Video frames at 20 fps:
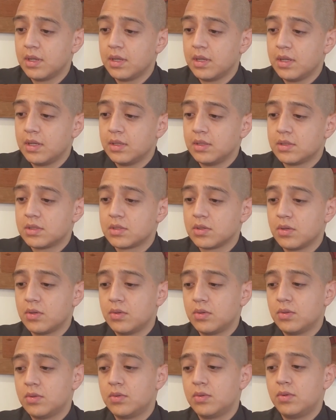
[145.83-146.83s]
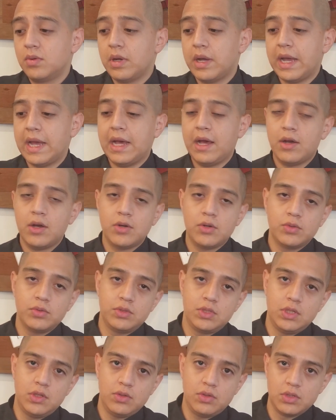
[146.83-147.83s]
So how do
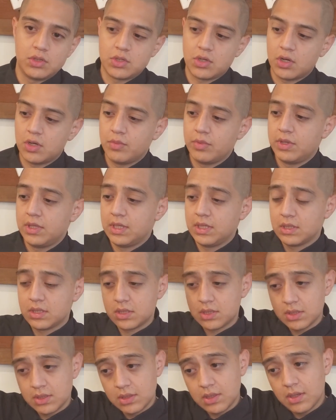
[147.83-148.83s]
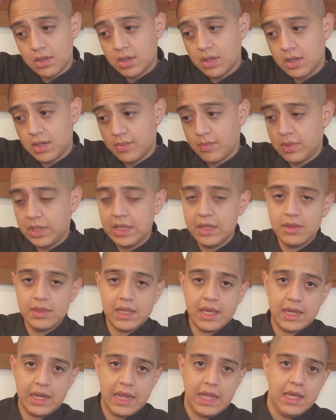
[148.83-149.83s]
you determine this? In
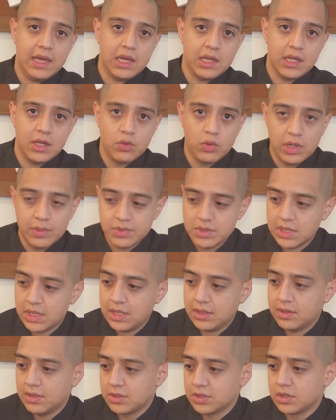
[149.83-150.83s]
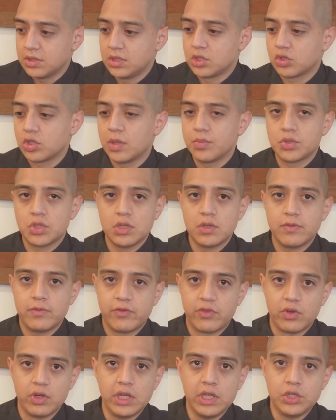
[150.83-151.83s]
that AIA website, there's a description
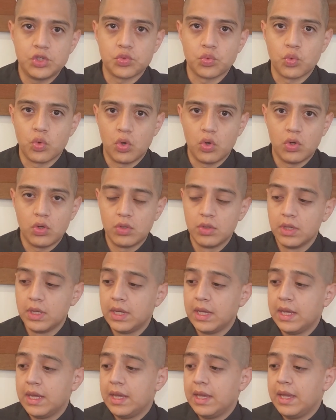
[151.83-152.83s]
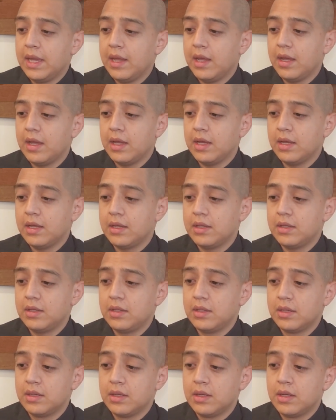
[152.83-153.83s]
for each role. And
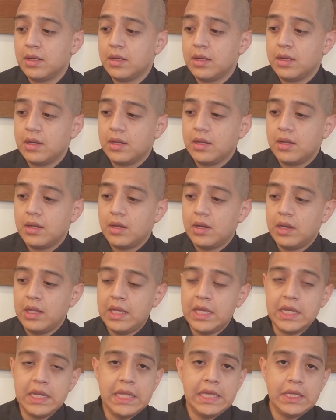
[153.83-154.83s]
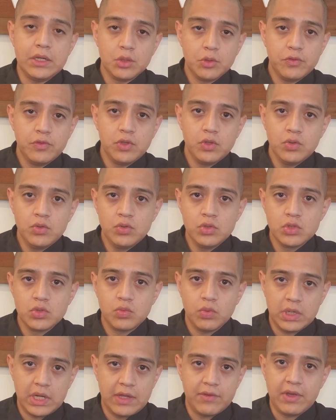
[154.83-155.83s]
in interviews,
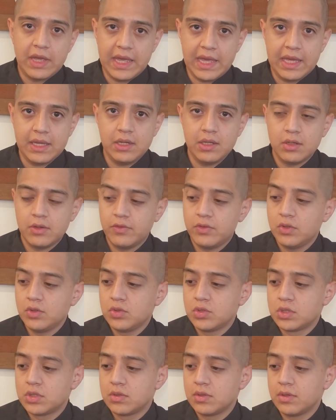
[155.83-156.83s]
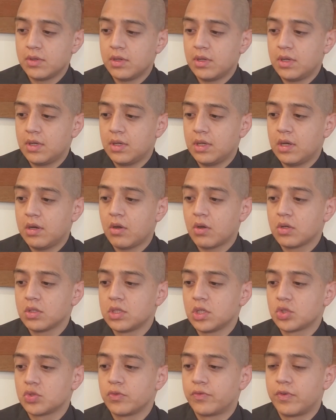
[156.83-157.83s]
when I've had interviews in
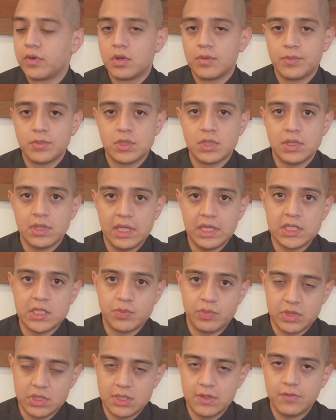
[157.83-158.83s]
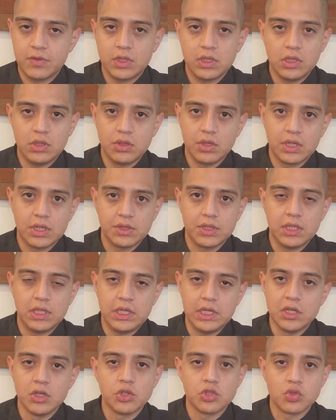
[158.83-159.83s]
architectural firms, they specifically look at the
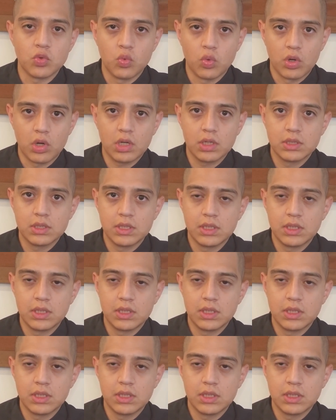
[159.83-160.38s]
years worked.